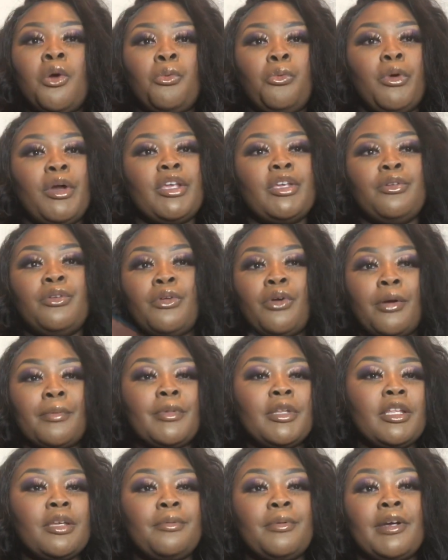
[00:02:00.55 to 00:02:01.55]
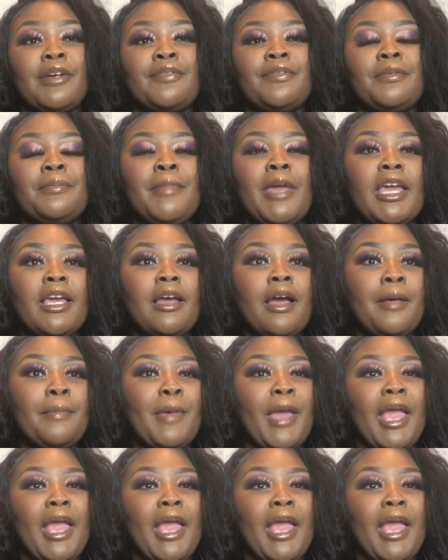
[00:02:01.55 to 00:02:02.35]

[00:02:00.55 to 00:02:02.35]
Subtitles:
what you normally wear for makeup,